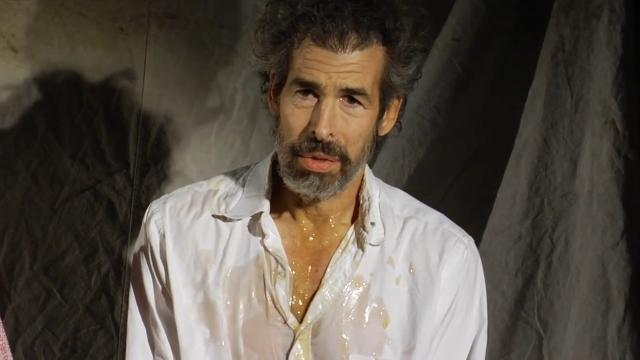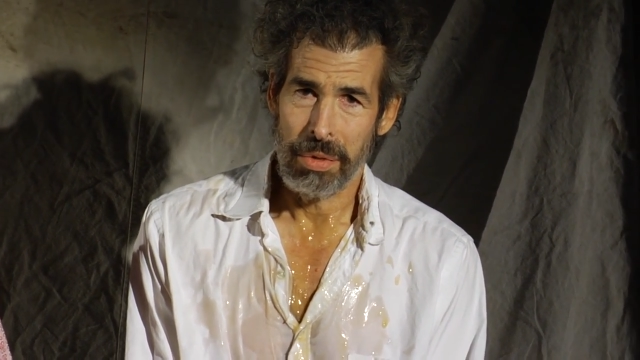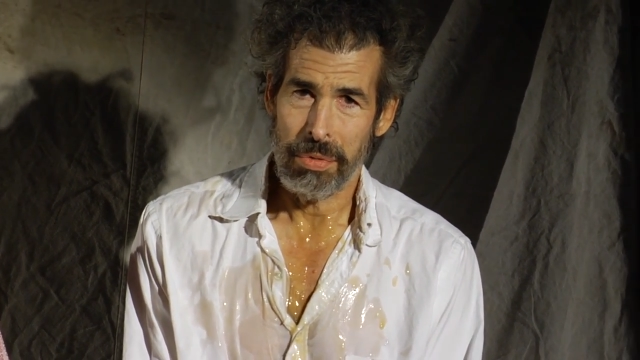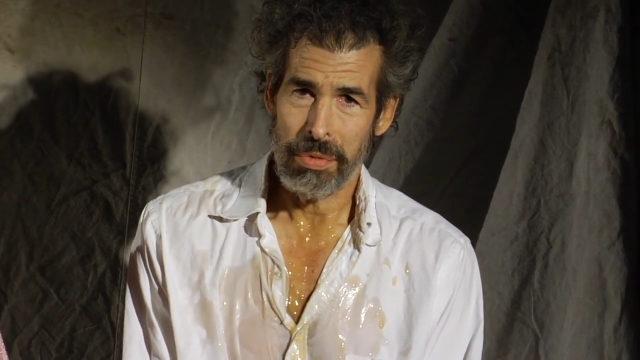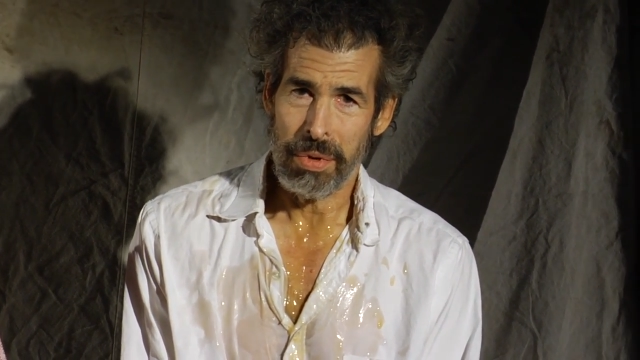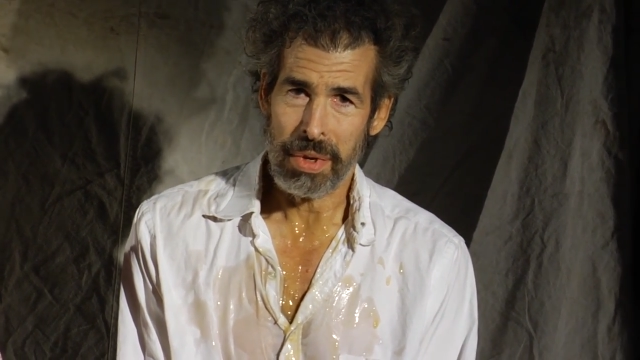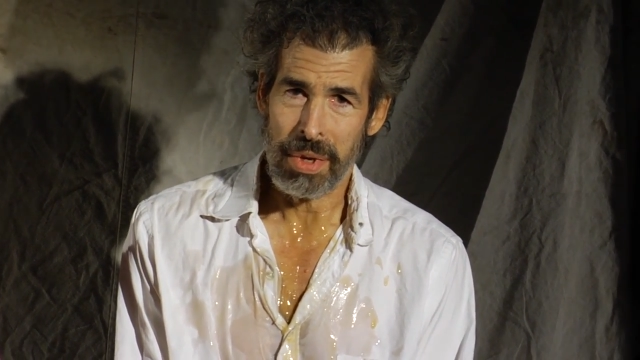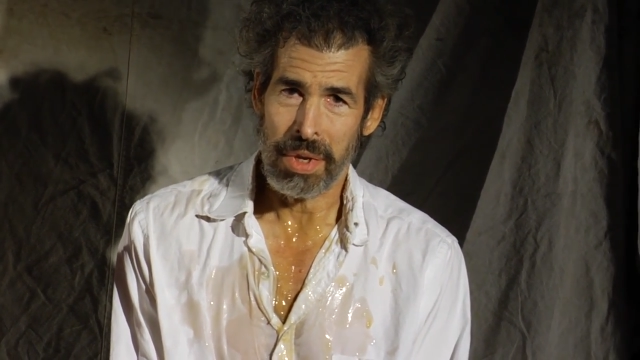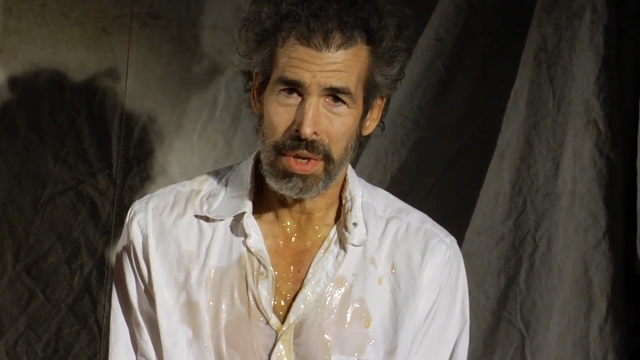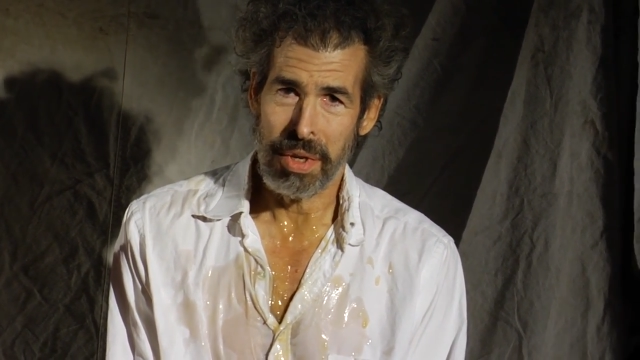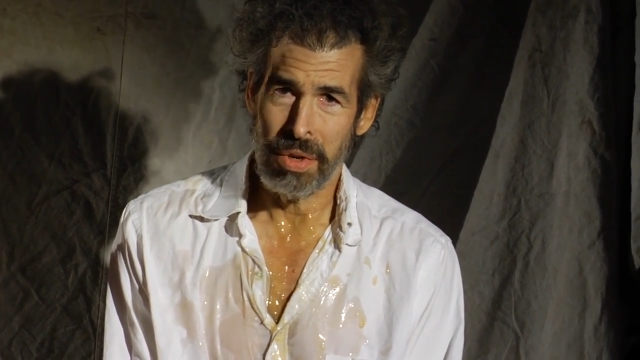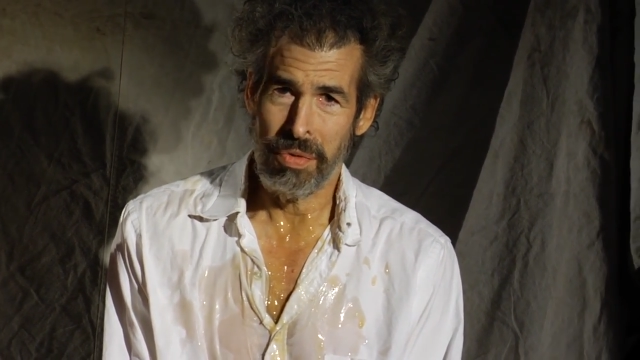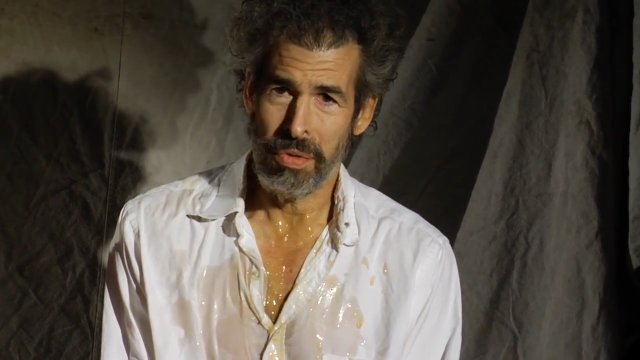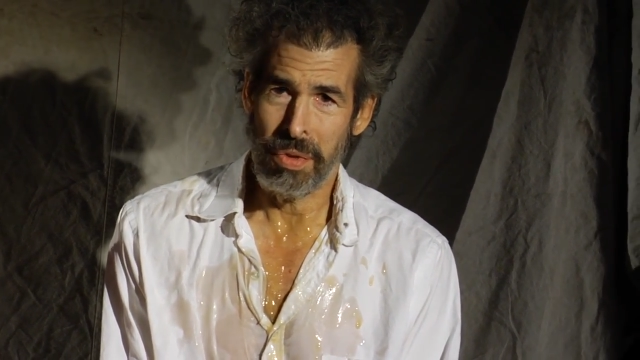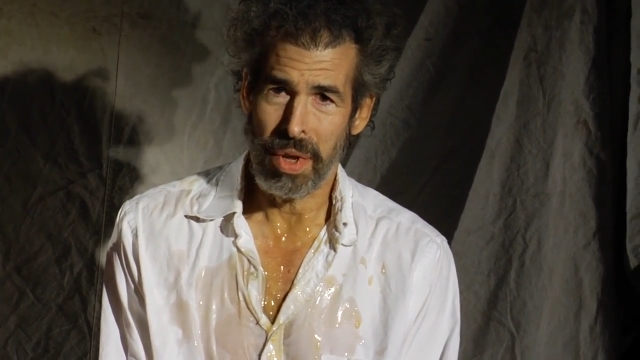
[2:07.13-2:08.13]
Fucking
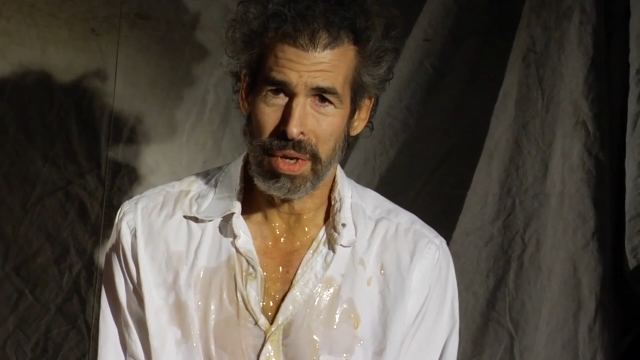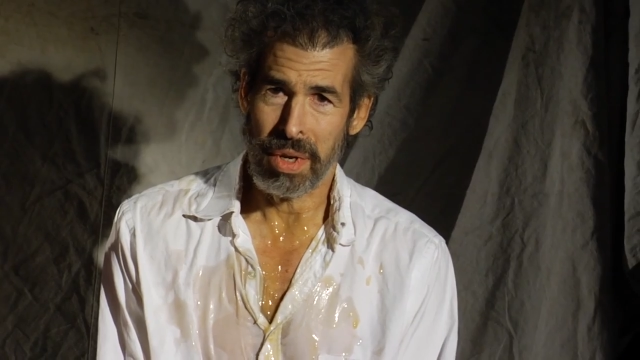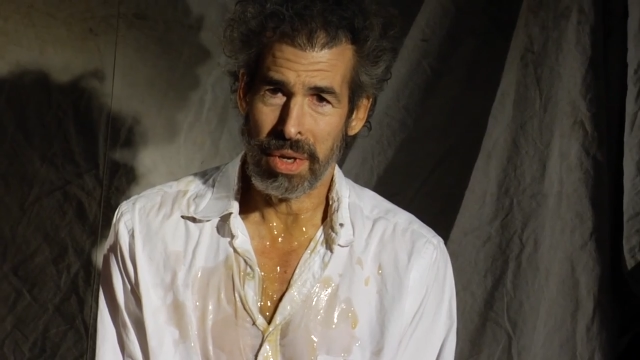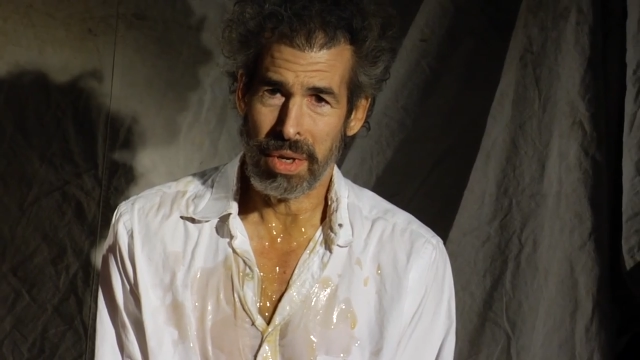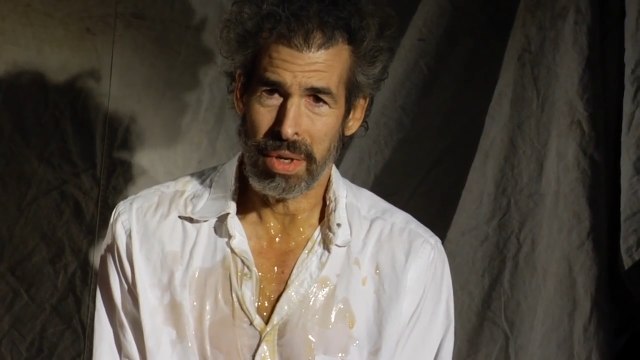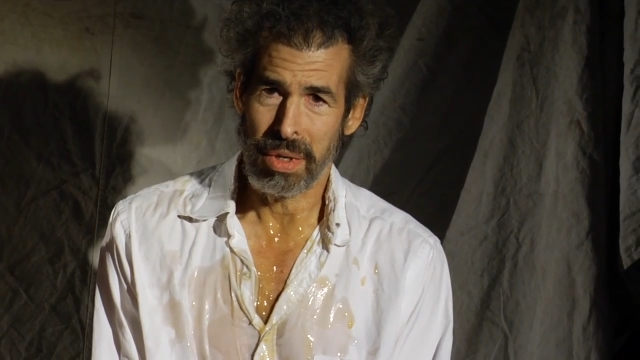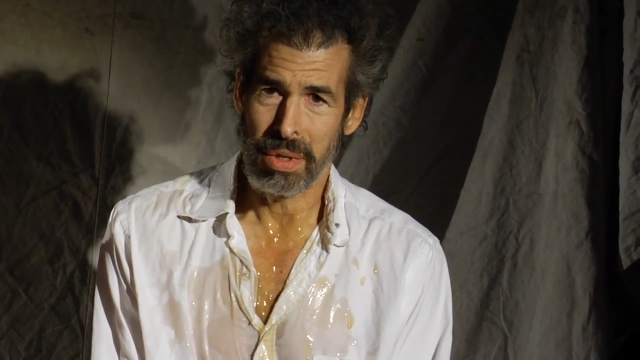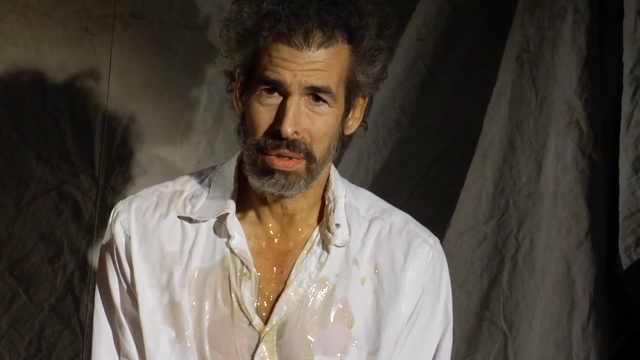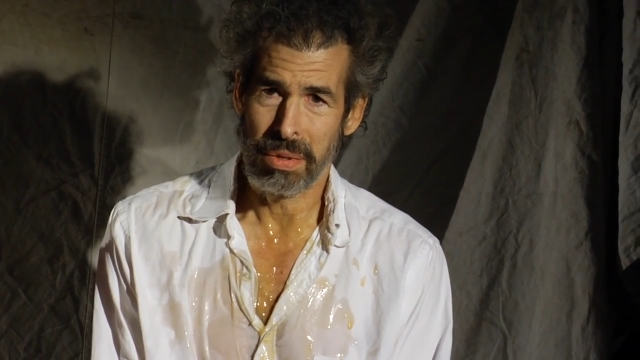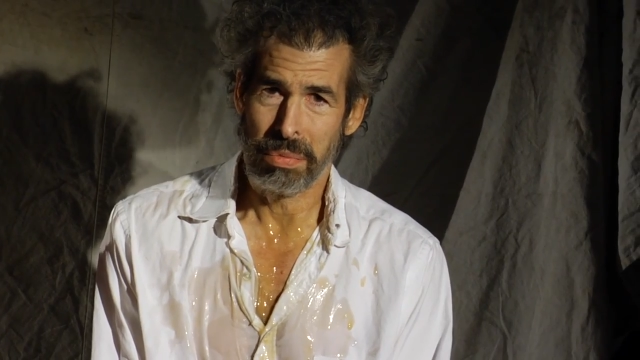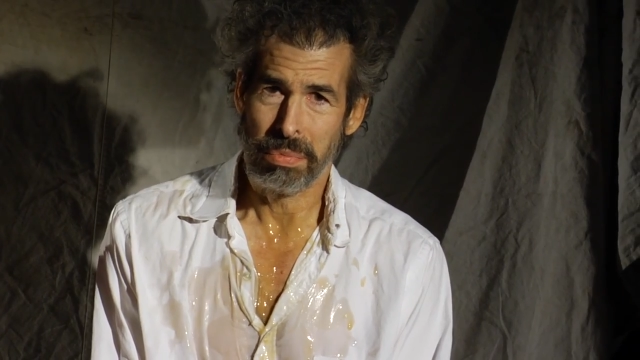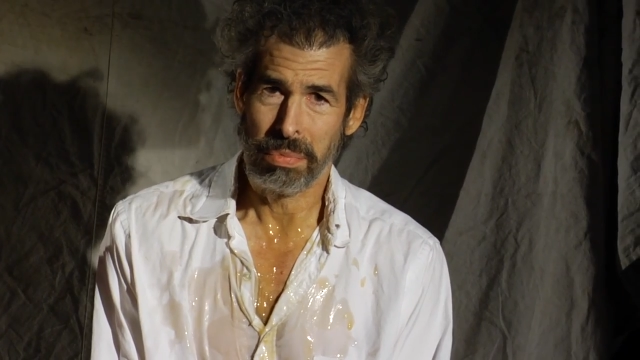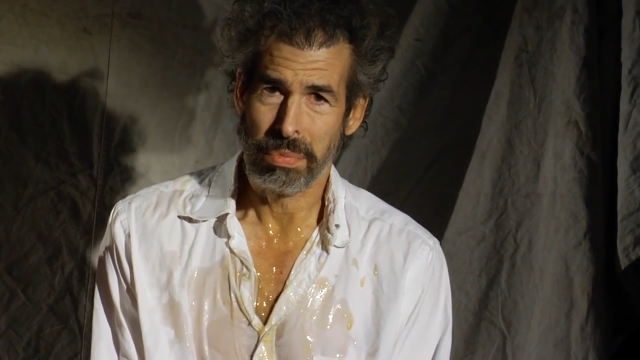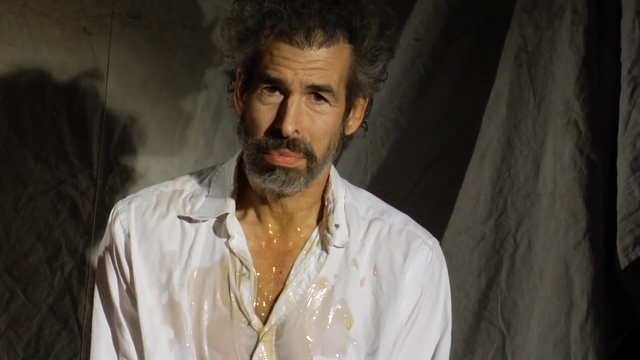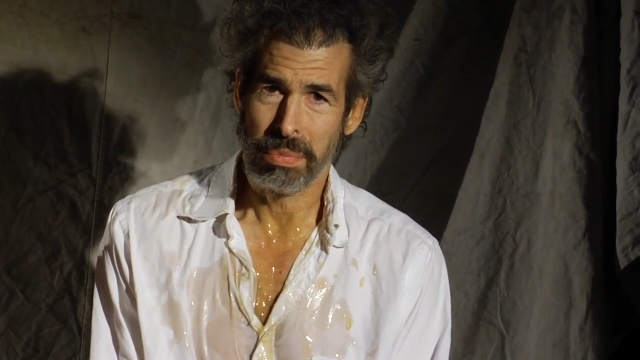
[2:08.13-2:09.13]
So, like, got- what year
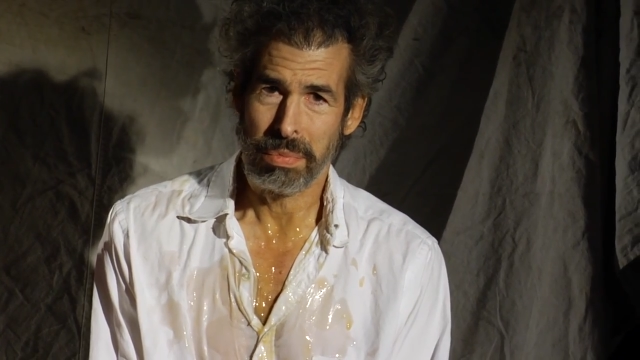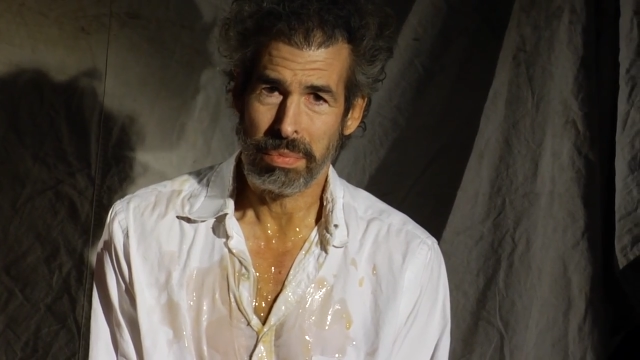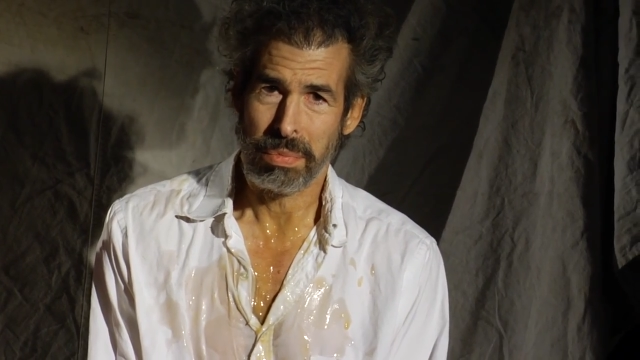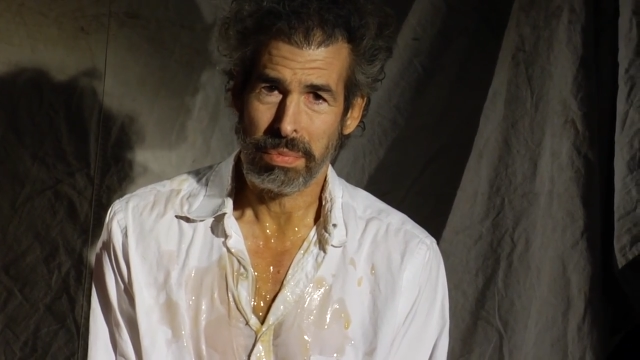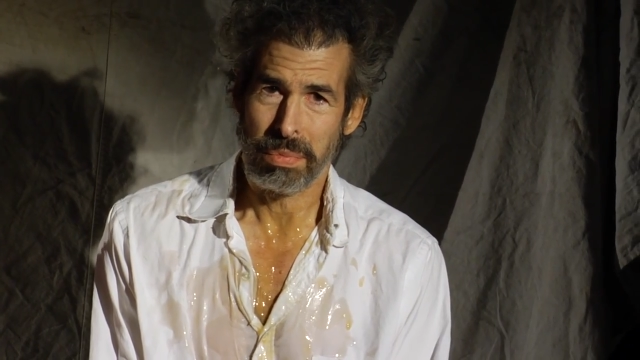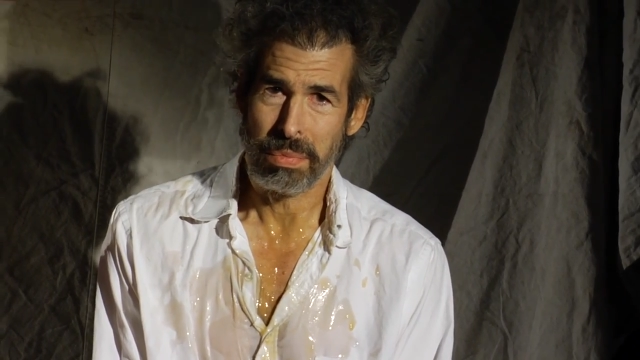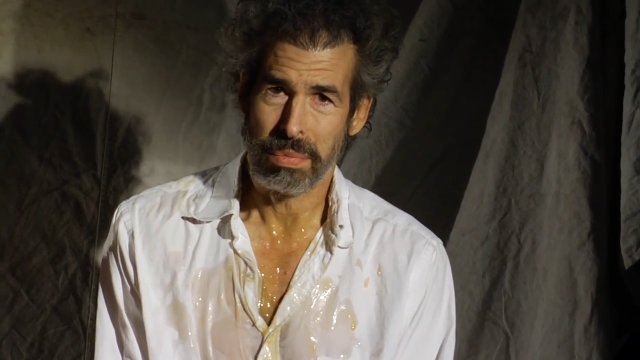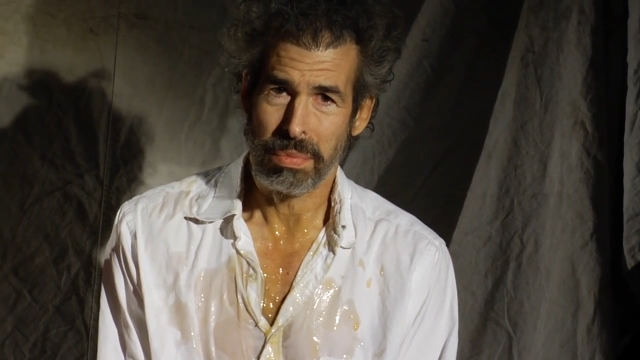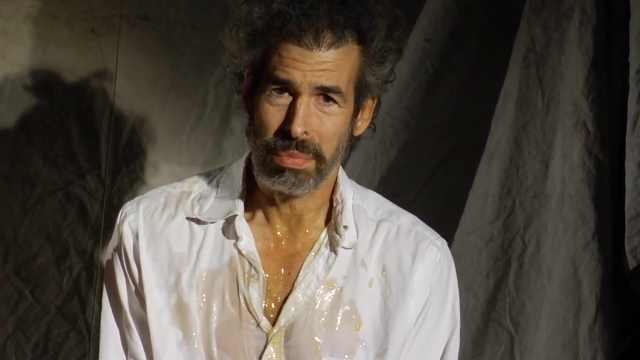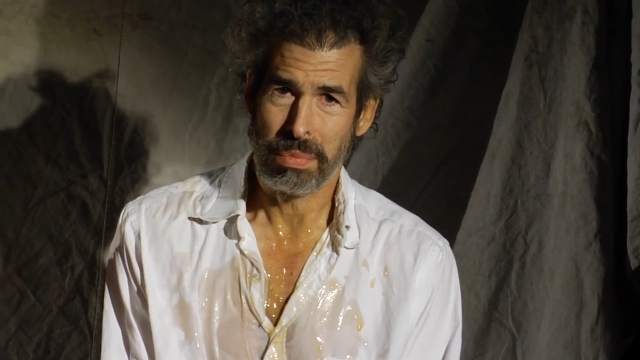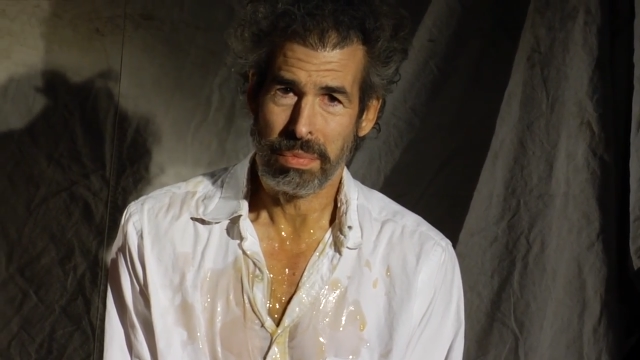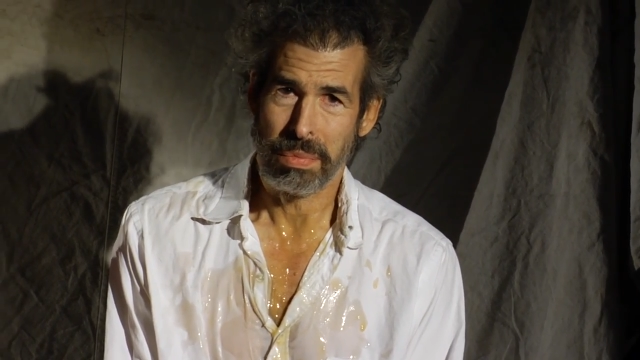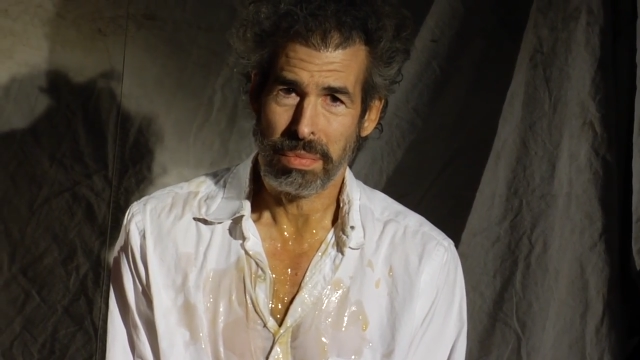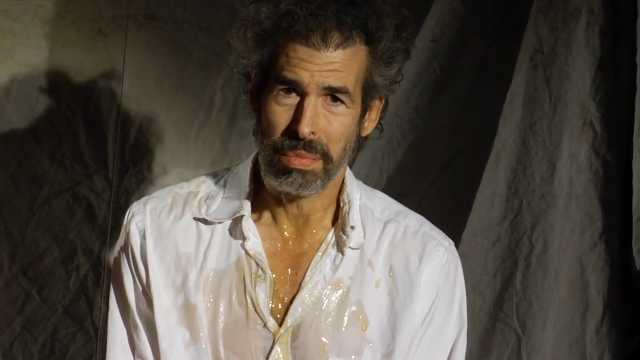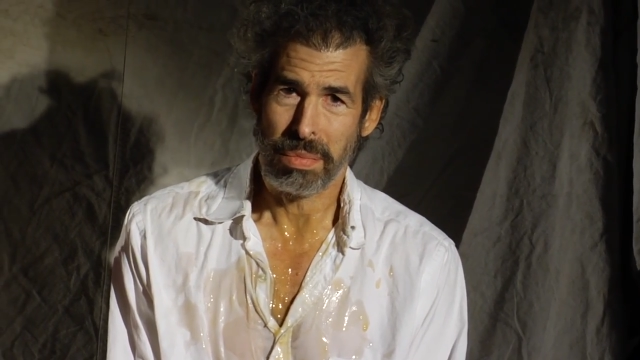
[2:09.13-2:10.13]
was the abacus?